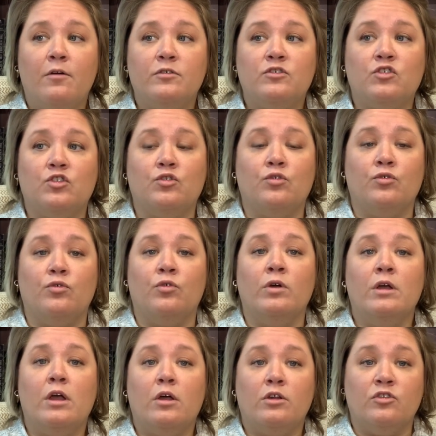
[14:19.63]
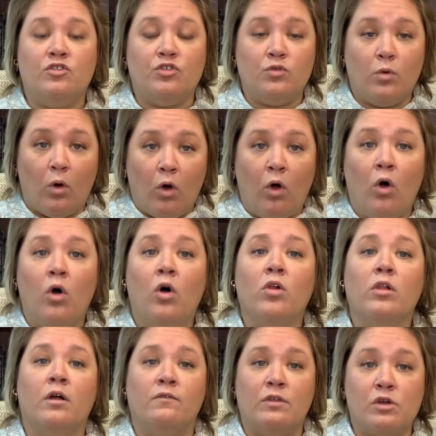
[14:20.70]
to do all
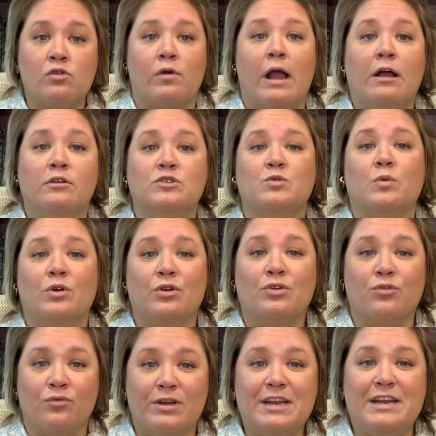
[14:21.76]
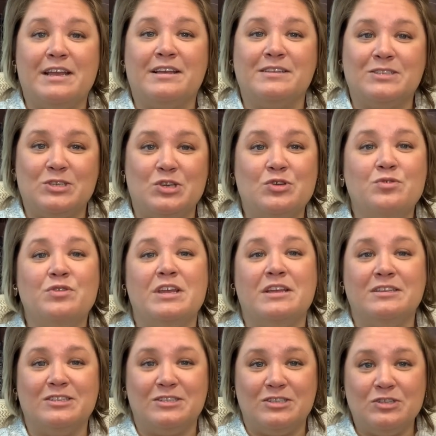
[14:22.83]
of the groundwork readings you
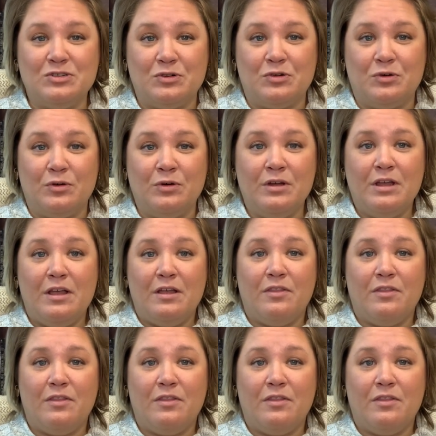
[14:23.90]
need to do